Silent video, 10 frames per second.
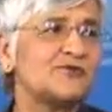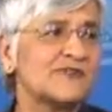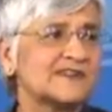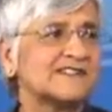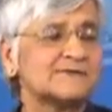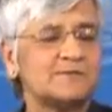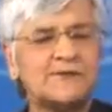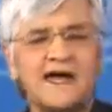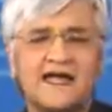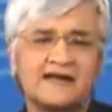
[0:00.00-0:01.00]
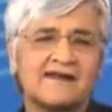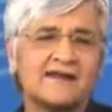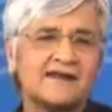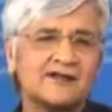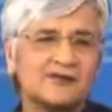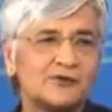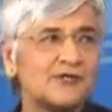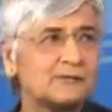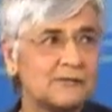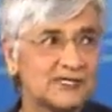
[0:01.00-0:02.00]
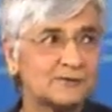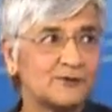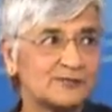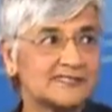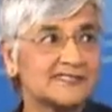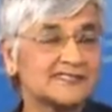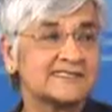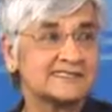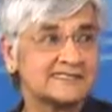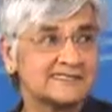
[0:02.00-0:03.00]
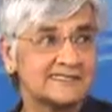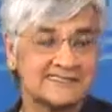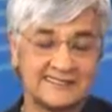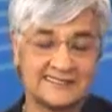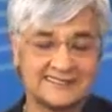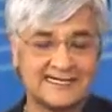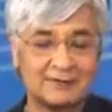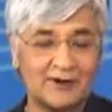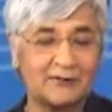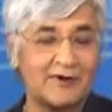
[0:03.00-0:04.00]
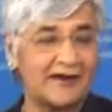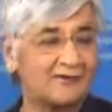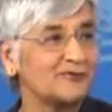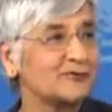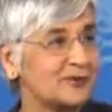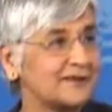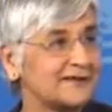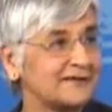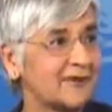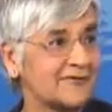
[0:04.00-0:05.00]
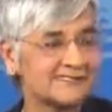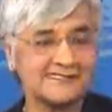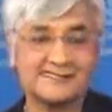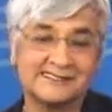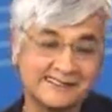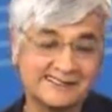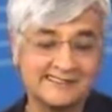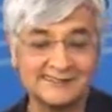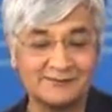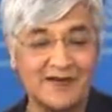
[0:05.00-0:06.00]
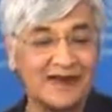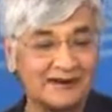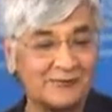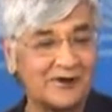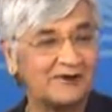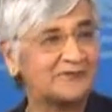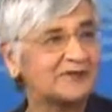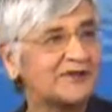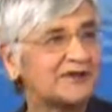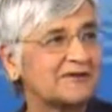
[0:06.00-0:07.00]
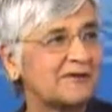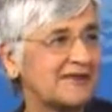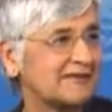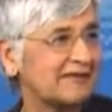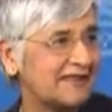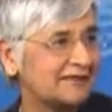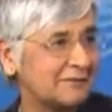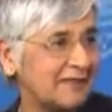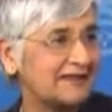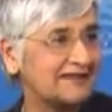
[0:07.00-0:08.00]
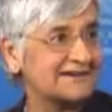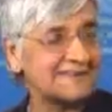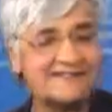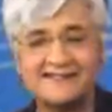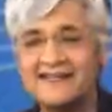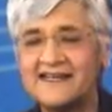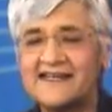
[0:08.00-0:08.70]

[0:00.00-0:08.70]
this by doing a much more systemic way of doing it, rather systematic way of doing it, rather than the way they did it.